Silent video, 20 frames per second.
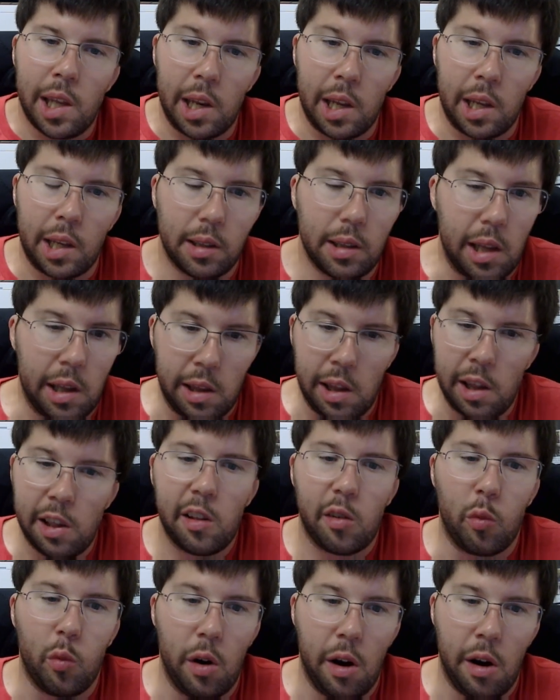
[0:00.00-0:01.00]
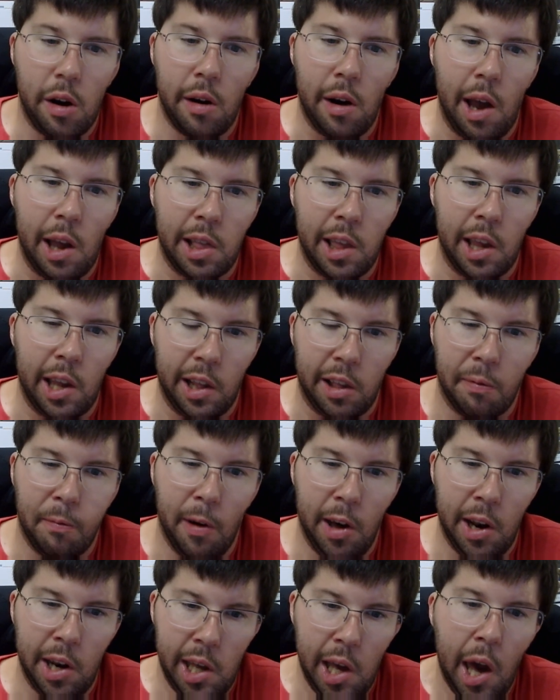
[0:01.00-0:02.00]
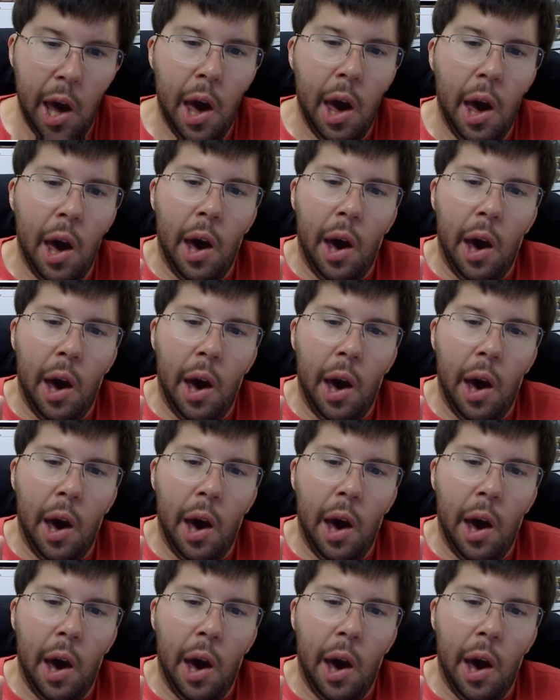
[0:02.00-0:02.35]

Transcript: And this is where I think it's funny.